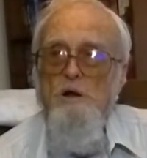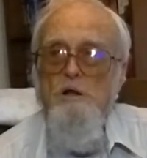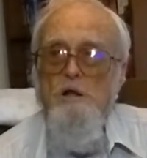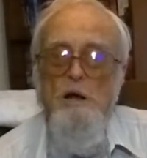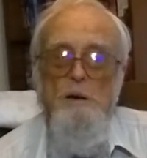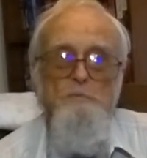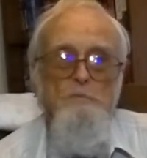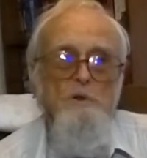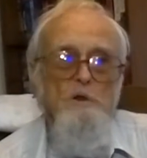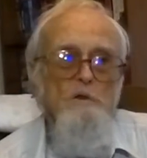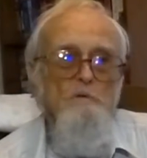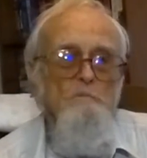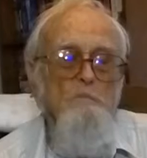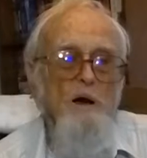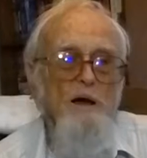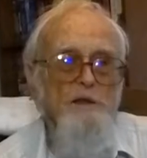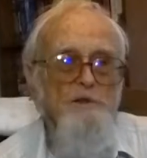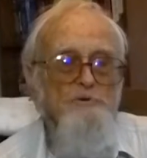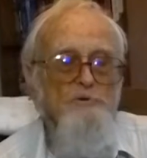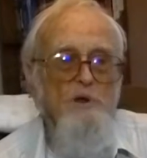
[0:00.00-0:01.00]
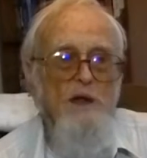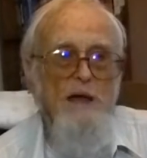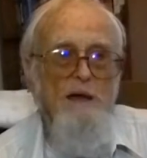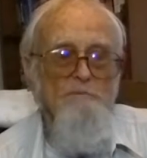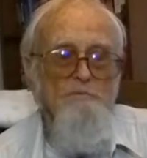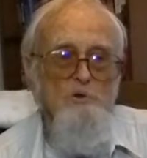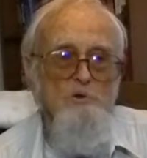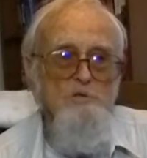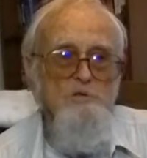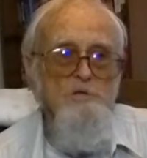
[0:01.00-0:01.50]
a couple of my
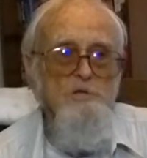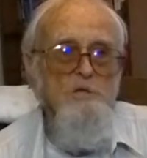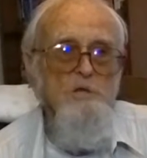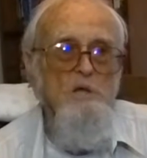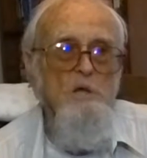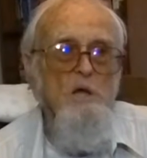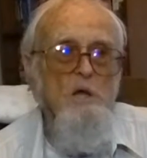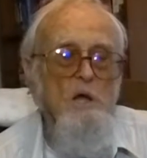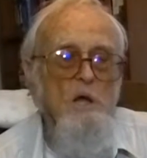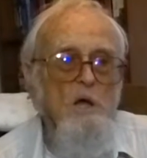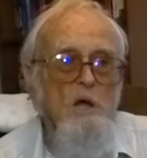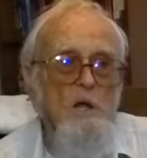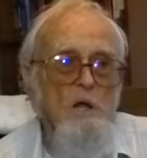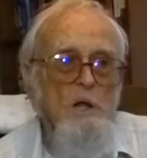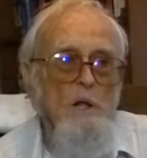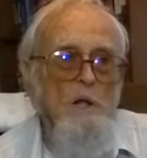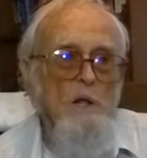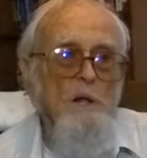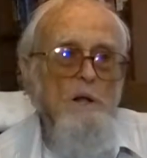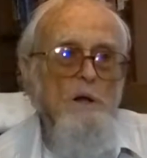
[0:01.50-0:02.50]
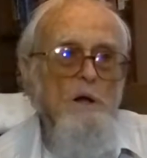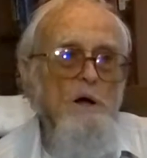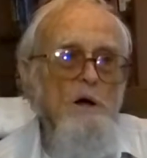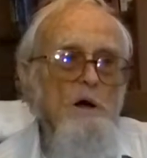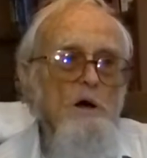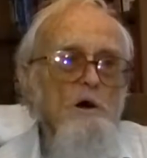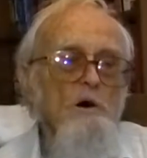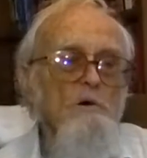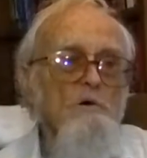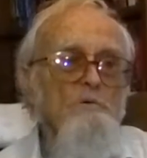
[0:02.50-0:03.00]
travels.
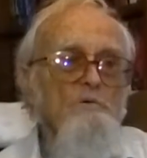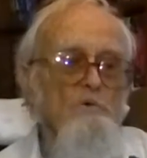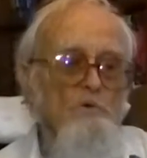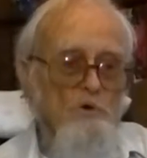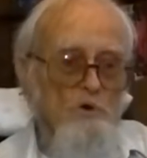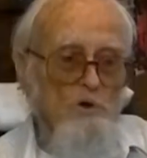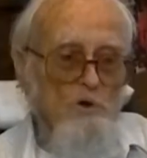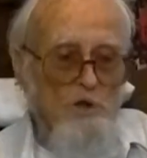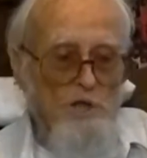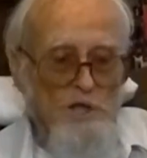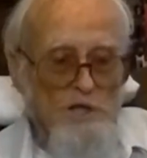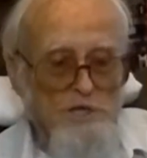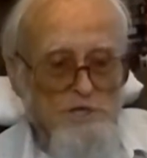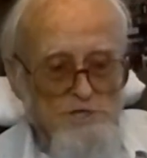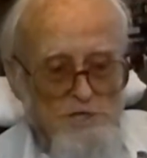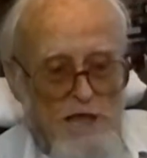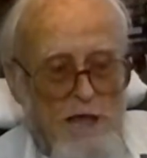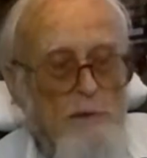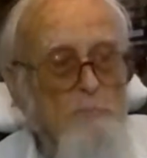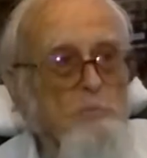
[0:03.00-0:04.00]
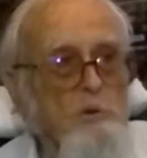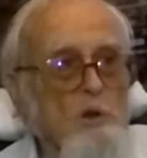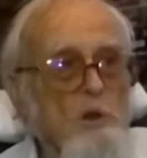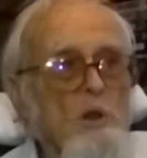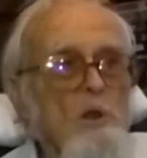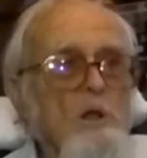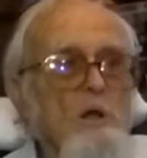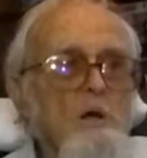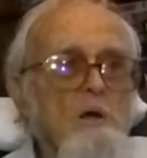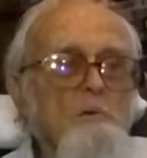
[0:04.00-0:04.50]
For
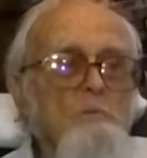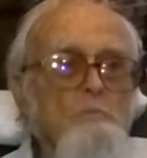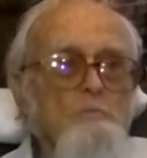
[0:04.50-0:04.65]
example,